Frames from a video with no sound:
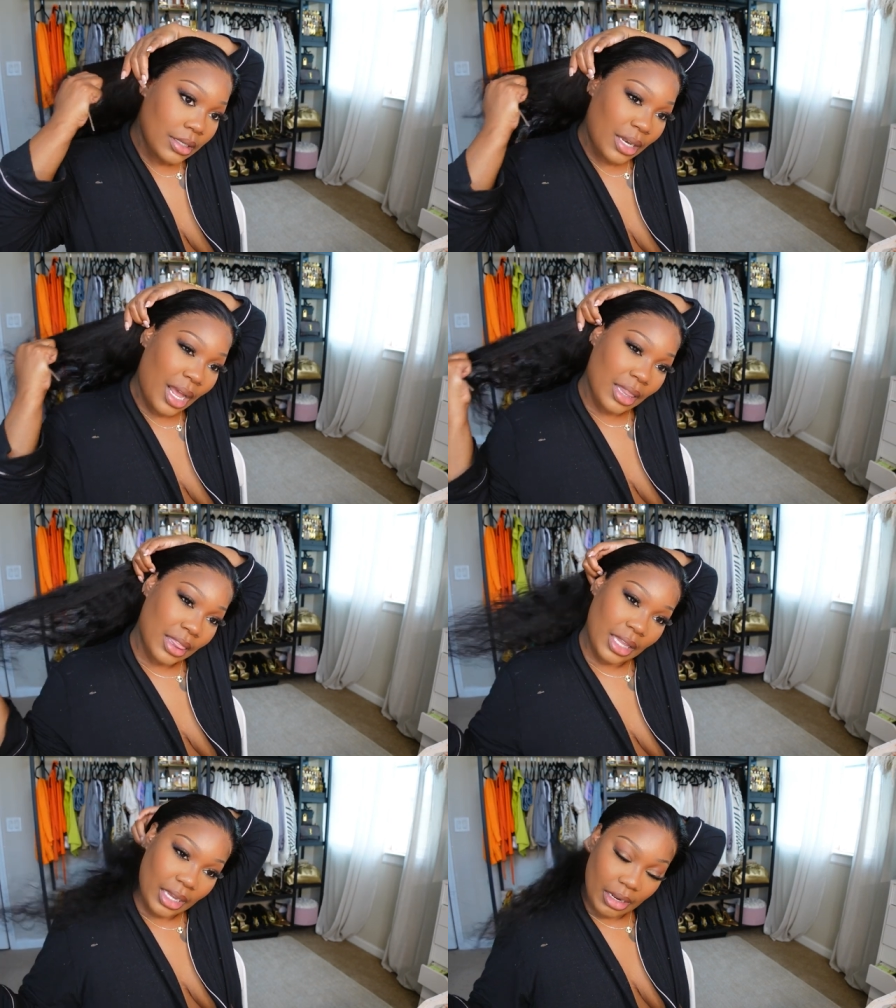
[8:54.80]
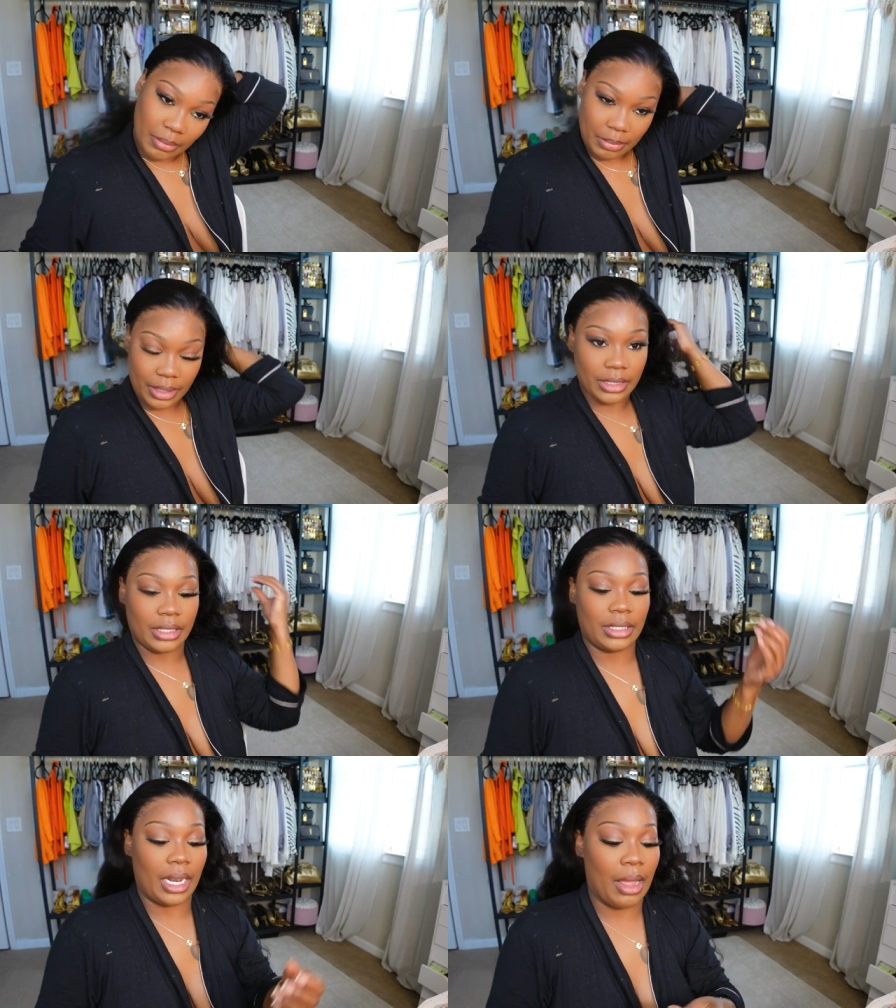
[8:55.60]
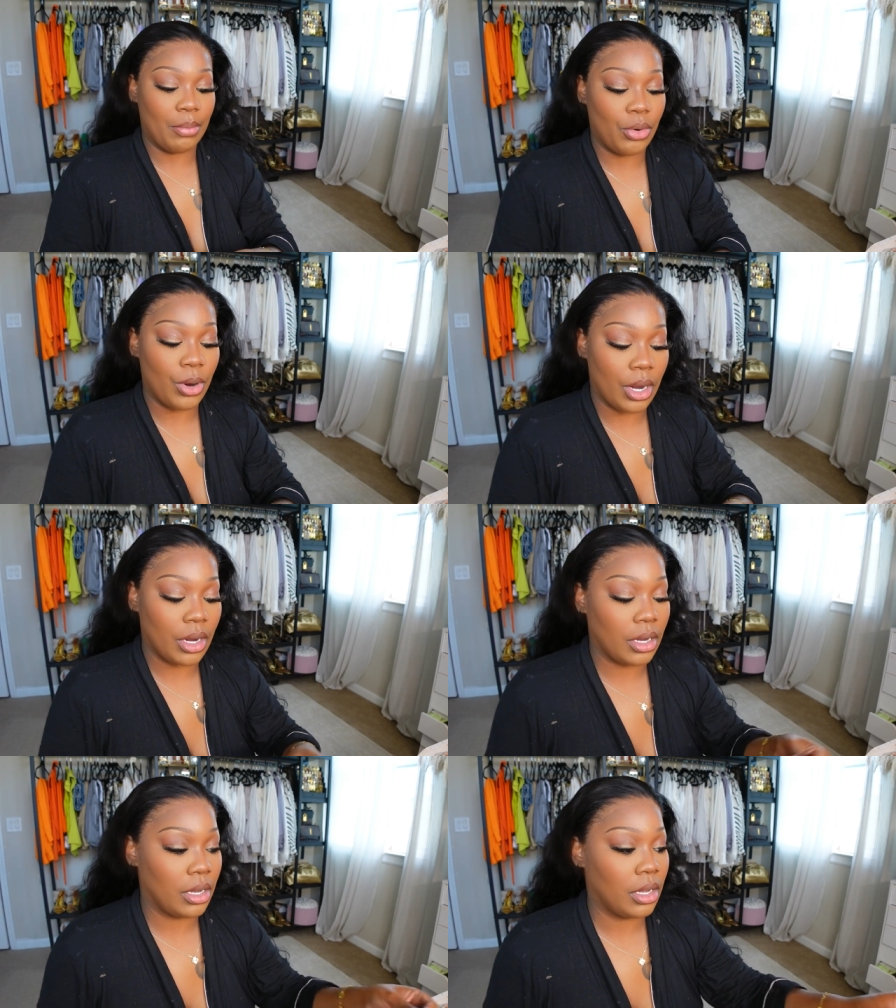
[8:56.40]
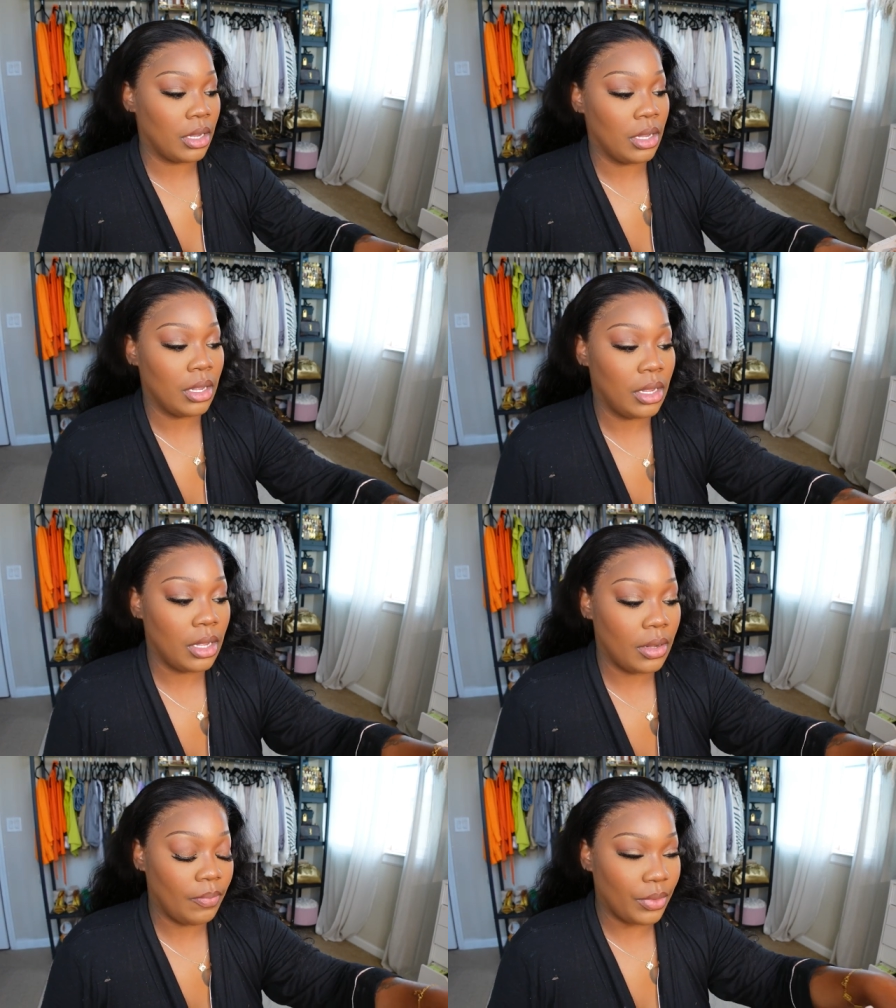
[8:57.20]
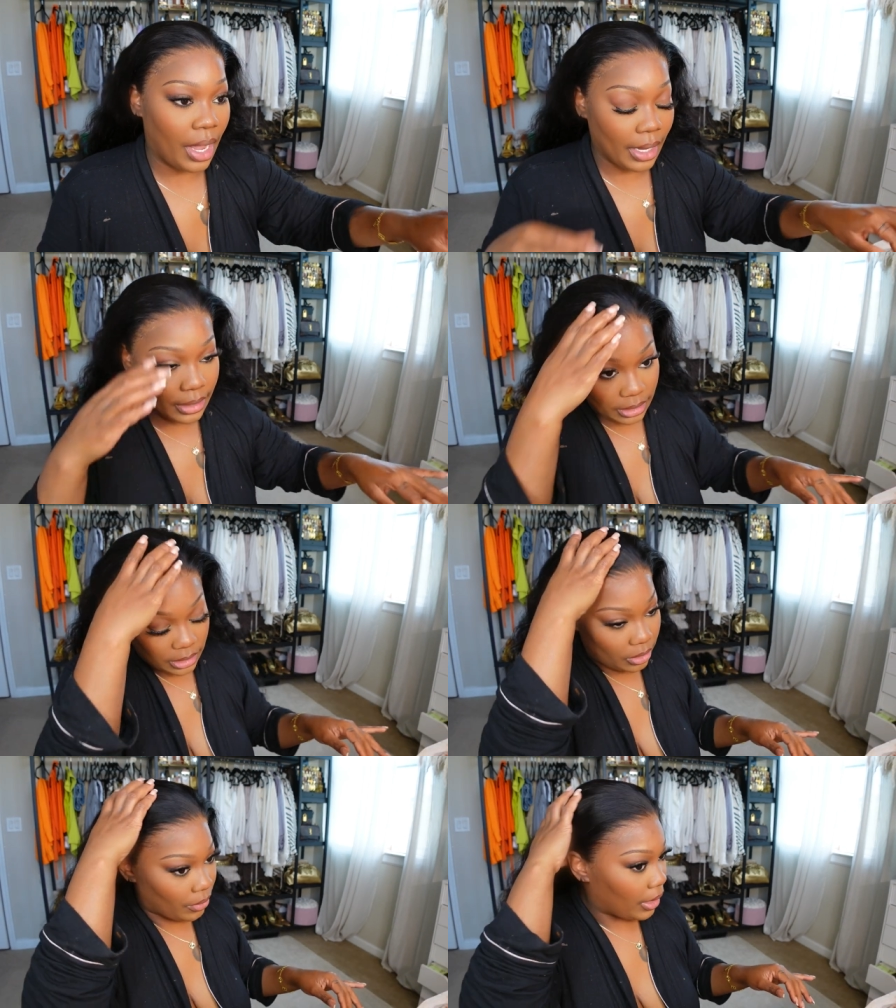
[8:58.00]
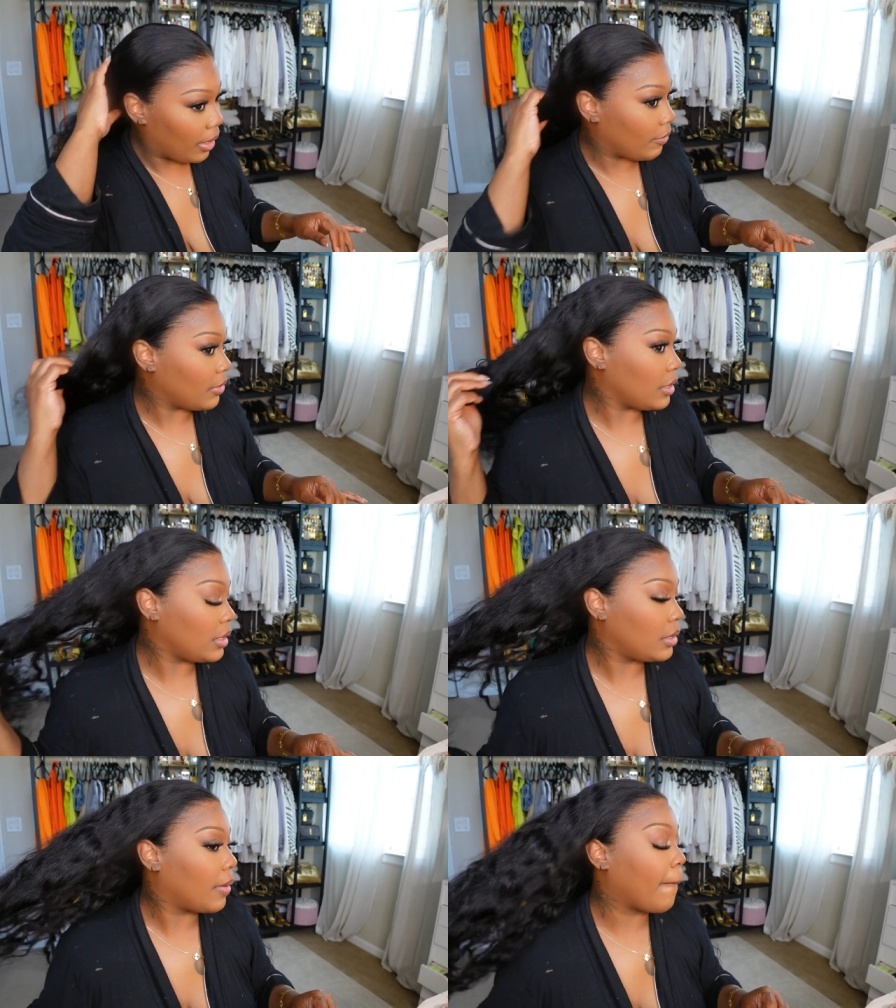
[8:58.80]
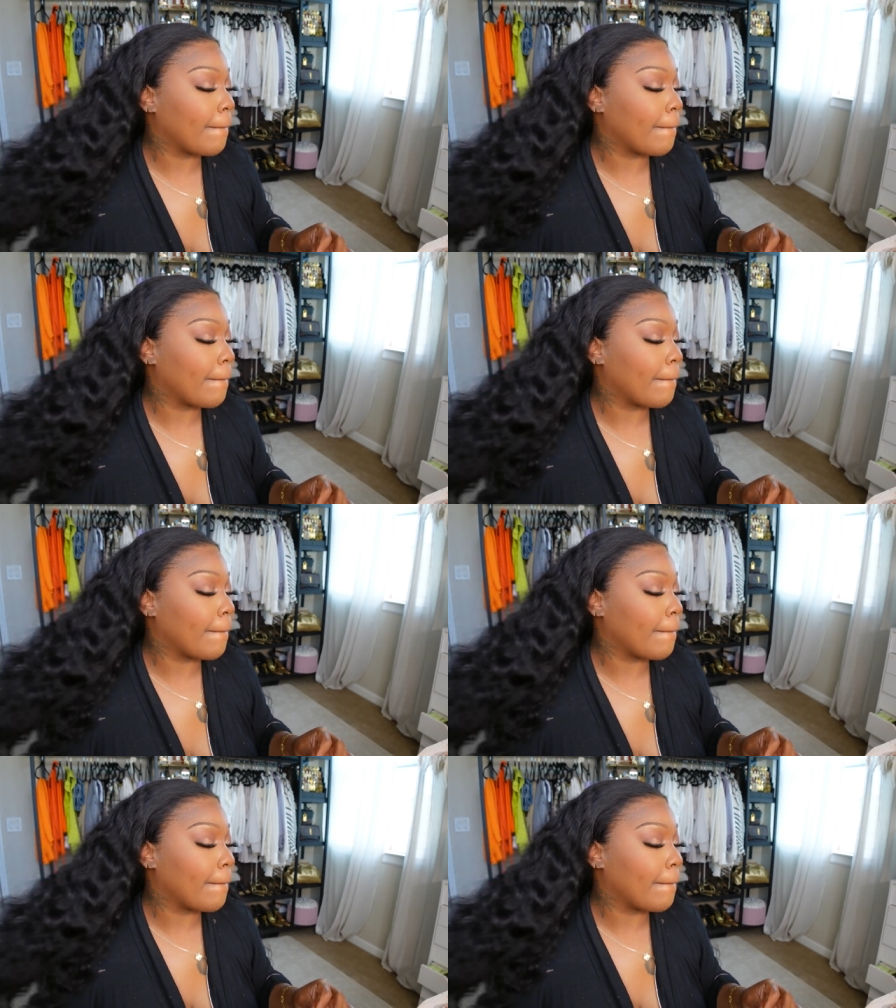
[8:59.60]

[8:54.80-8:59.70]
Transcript: Not thin, but just like more not so heavy